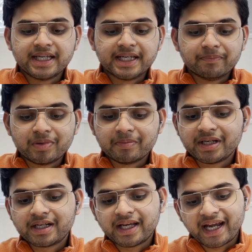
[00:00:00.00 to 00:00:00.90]

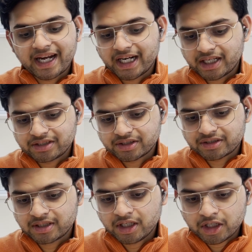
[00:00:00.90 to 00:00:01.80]
Implement and
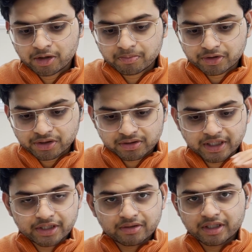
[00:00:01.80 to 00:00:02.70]
adjust. Put your
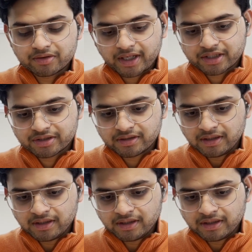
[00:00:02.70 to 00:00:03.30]
schedule into action